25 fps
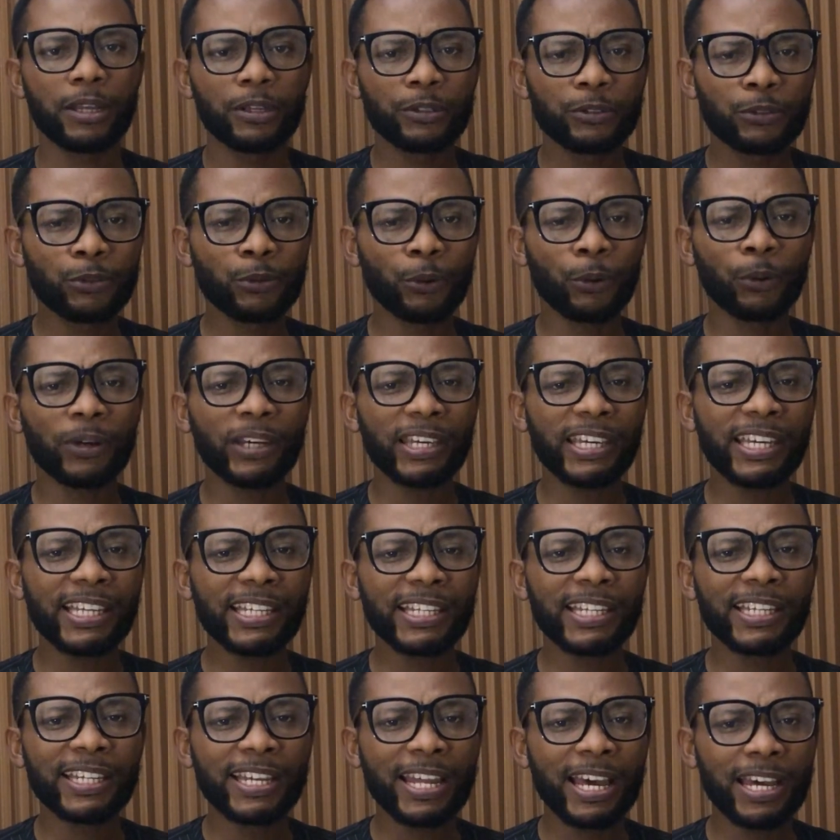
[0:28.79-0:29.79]
So, in
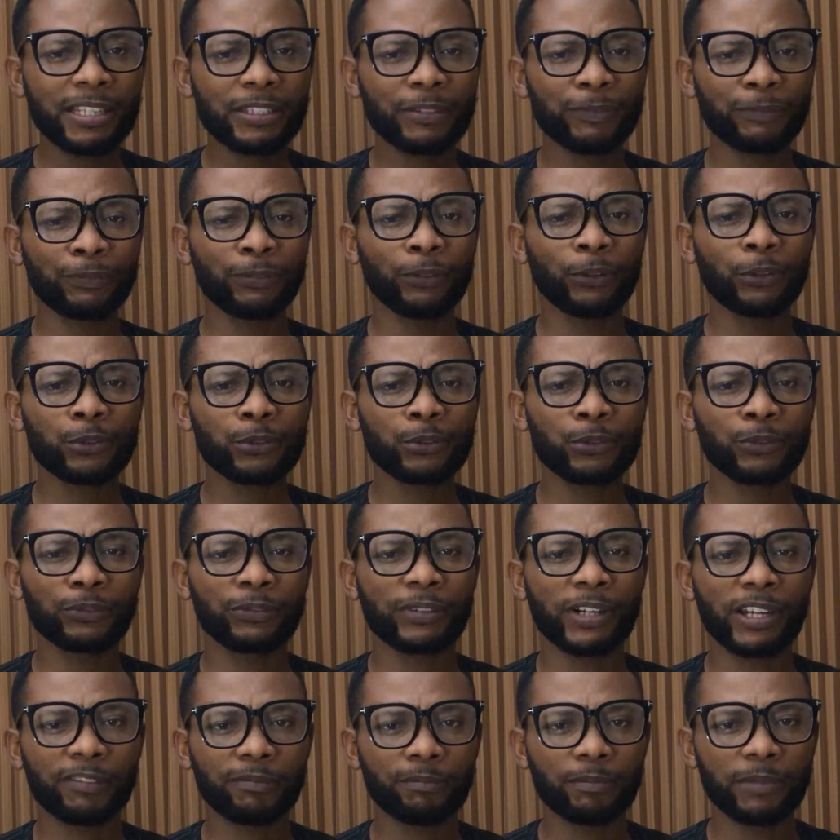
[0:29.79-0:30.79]
the next 4 to
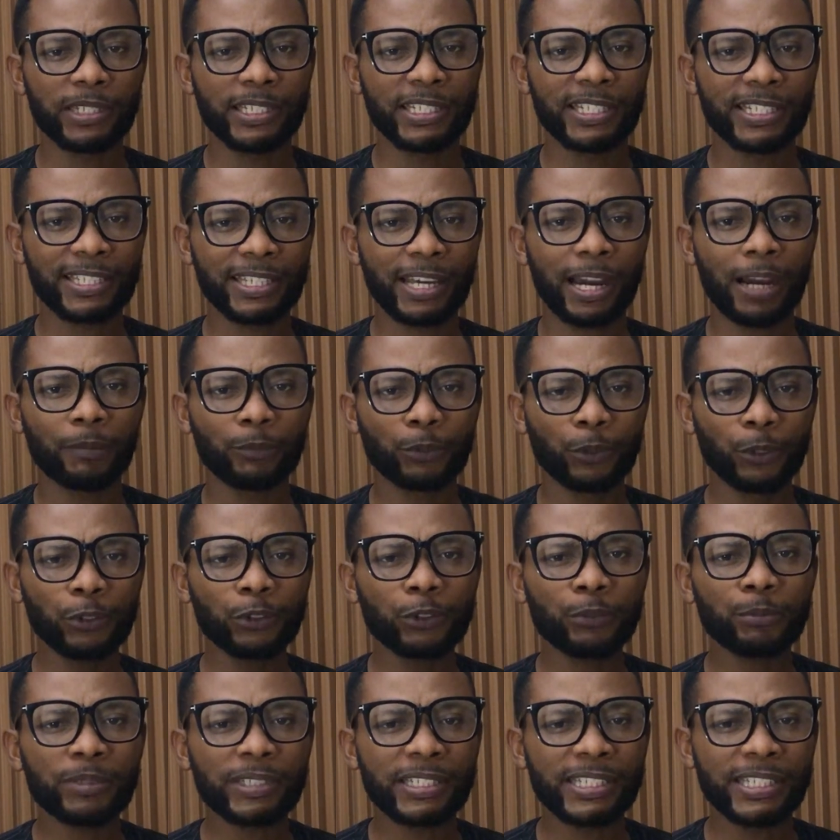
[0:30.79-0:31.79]
5 minutes, I'm going to
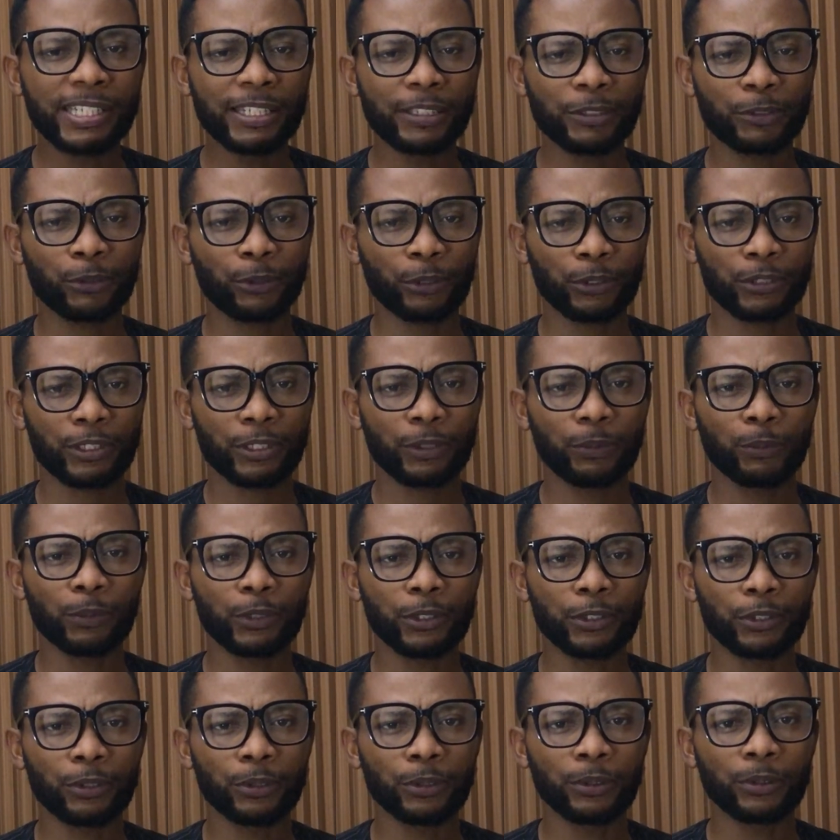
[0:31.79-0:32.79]
be discussing
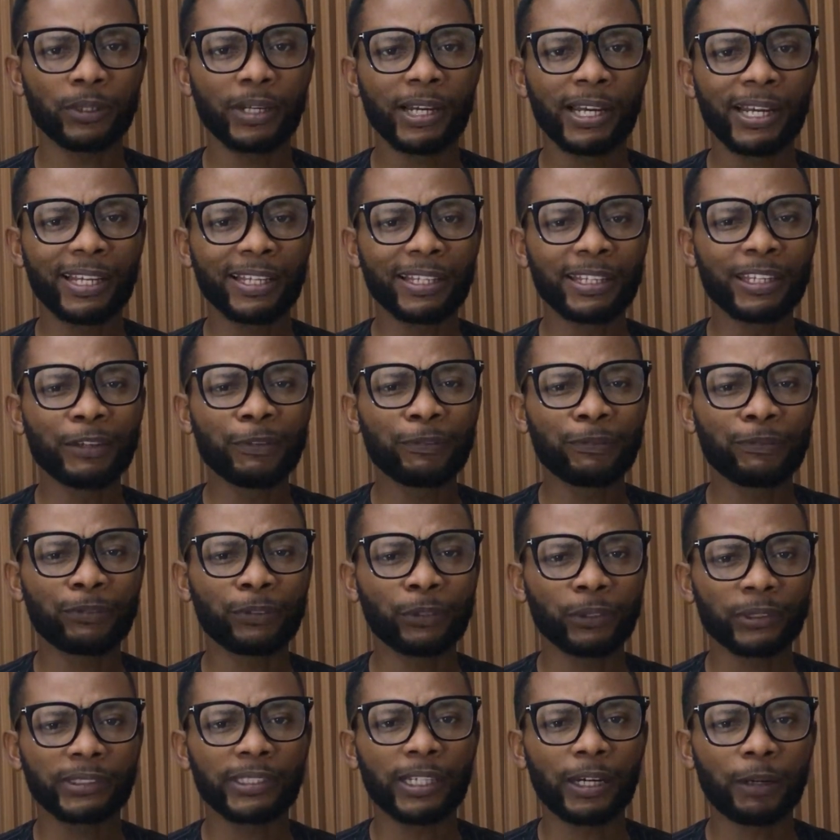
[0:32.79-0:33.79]
with you the
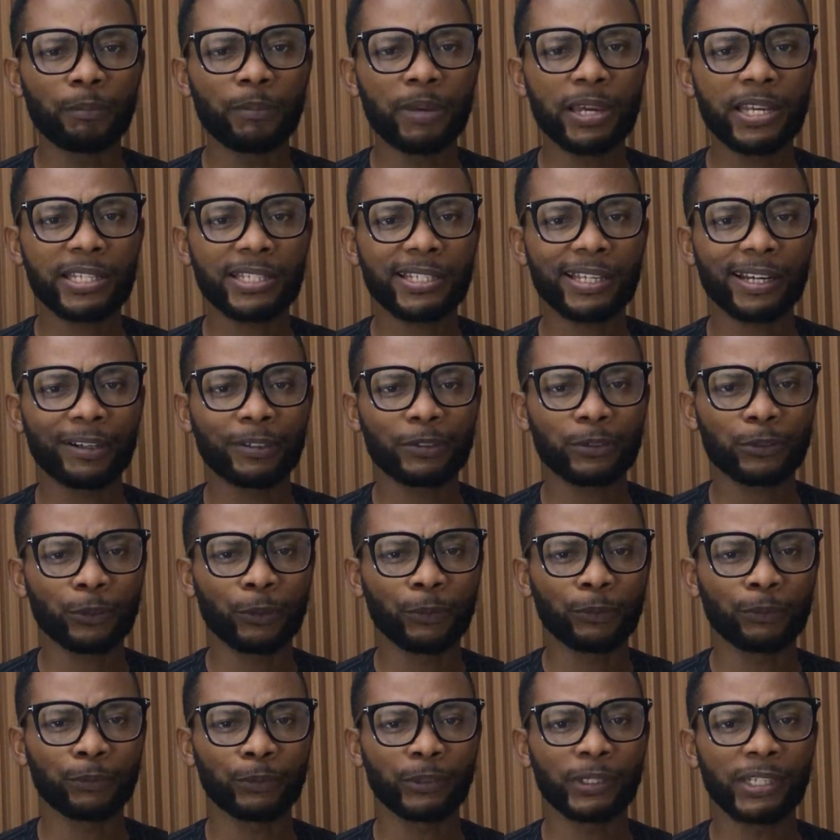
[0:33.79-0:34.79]
fundamentals of
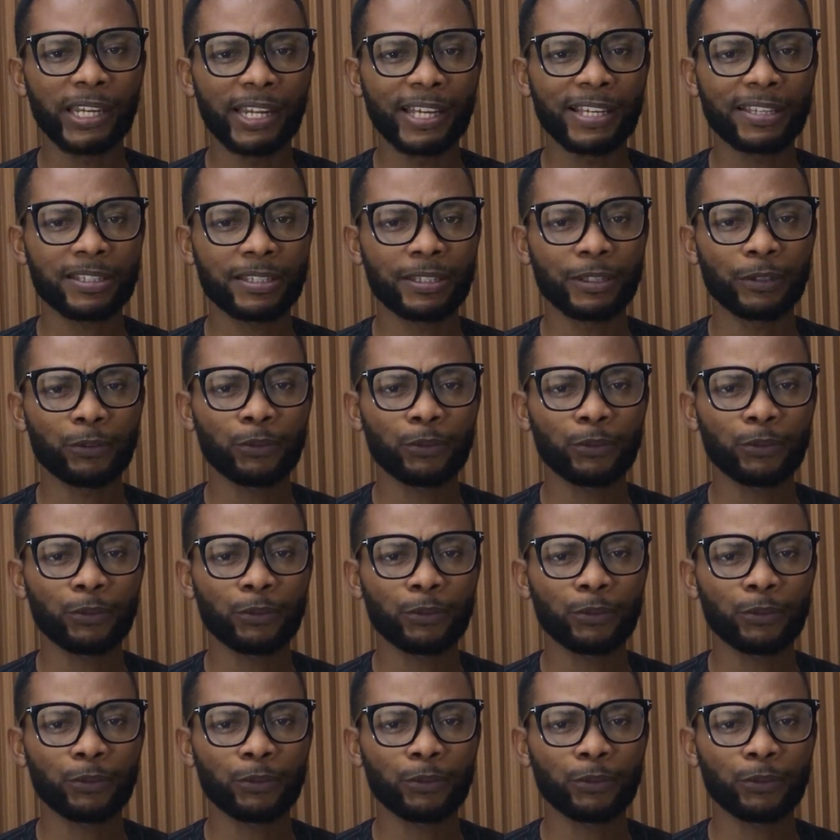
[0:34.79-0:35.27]
real estate.